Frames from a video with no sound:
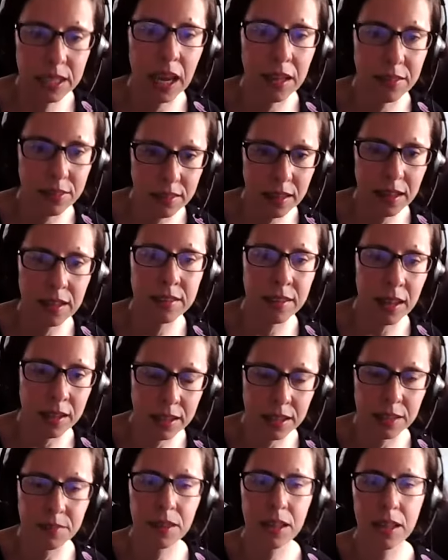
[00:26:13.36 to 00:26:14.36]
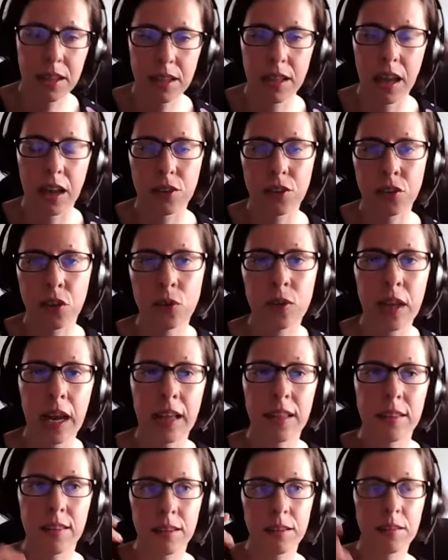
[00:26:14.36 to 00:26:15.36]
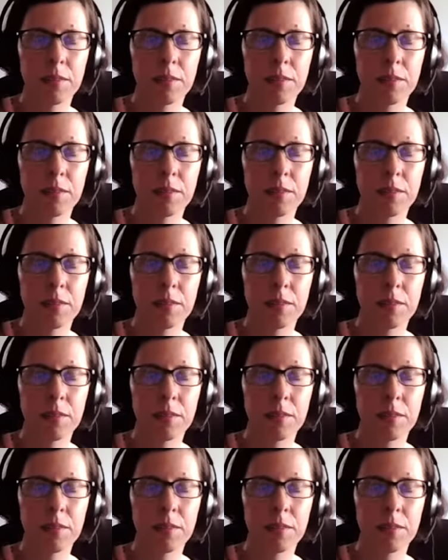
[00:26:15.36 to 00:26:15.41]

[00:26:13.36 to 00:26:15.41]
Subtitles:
Yes, exactly. Yeah. So that,